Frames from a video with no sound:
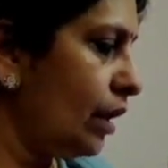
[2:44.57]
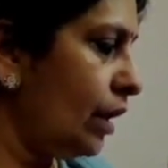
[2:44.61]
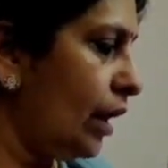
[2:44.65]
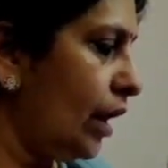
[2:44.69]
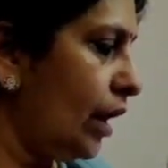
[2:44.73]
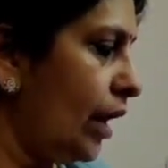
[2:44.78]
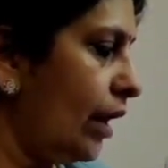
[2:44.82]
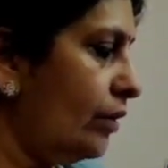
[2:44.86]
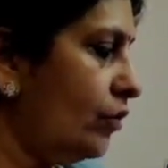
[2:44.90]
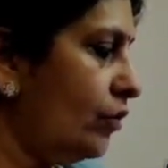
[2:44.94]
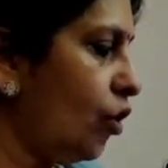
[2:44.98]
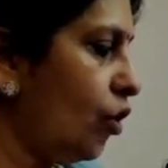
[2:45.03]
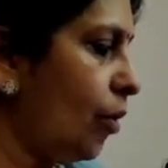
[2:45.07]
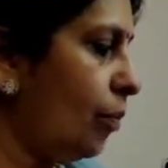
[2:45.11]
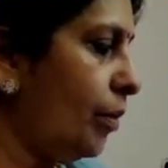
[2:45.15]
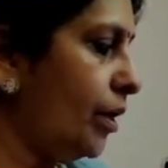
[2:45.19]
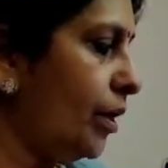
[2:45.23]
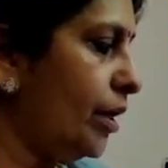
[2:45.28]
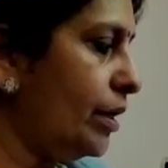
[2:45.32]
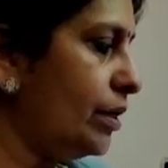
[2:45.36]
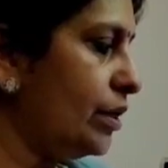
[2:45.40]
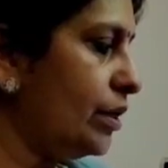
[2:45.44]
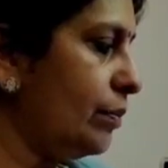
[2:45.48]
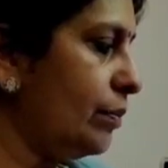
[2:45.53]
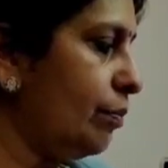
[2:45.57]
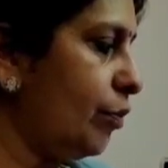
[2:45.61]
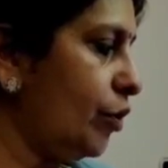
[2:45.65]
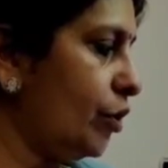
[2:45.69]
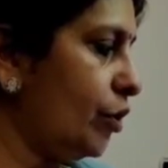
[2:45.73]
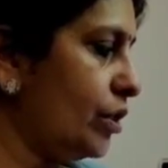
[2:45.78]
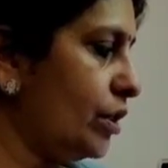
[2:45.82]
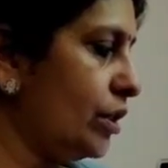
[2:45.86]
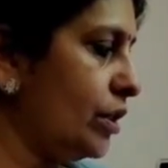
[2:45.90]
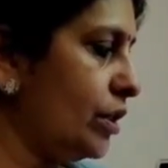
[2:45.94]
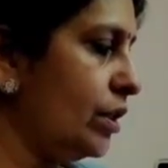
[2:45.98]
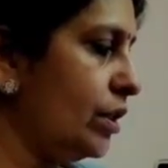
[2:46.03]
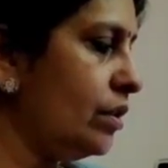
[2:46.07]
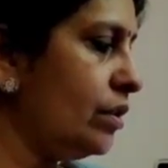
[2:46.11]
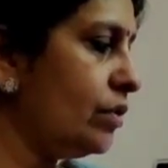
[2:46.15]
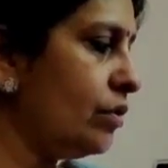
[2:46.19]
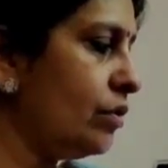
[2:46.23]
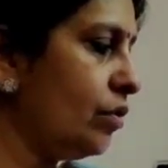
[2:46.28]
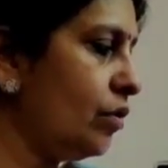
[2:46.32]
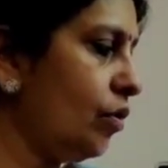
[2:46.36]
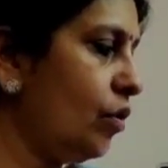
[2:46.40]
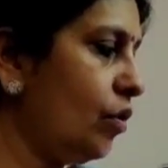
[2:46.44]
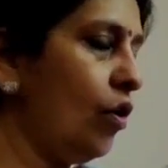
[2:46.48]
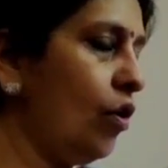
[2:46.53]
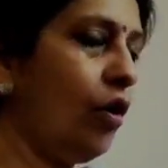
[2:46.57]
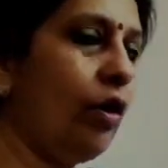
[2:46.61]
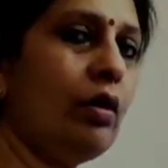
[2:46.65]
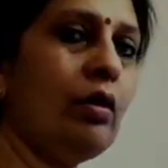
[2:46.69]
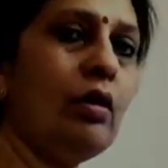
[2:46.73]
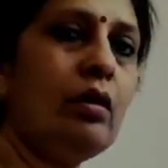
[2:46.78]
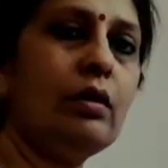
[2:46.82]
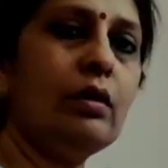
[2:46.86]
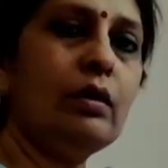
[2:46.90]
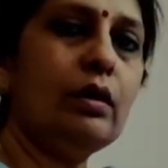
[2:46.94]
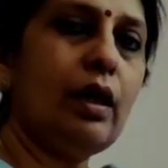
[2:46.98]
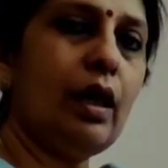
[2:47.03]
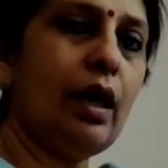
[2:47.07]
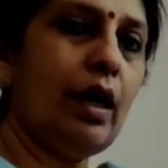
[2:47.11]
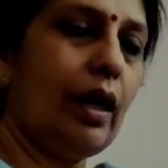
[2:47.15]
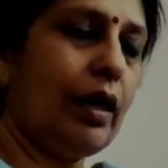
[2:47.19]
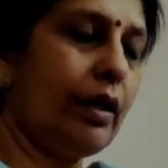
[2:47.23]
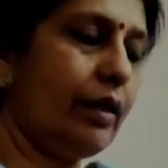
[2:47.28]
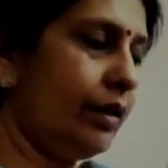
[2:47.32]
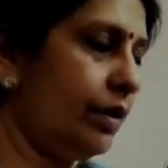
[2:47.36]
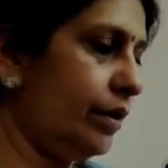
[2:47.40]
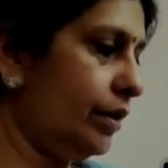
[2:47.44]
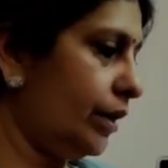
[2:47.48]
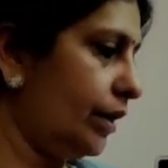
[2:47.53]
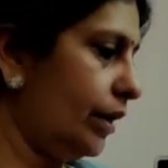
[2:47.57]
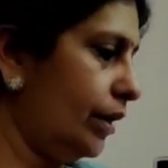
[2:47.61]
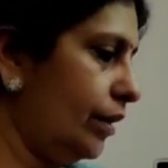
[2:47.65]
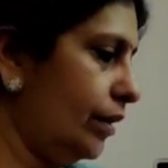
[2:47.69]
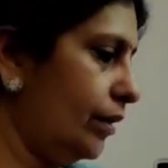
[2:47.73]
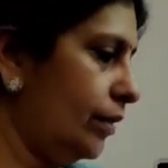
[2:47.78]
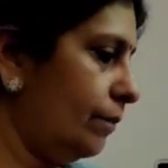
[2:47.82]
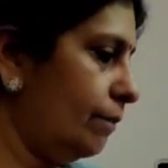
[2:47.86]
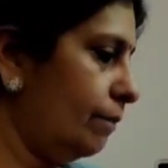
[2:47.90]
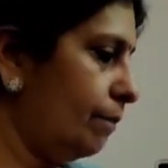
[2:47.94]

and copper is deposited on the iron nail.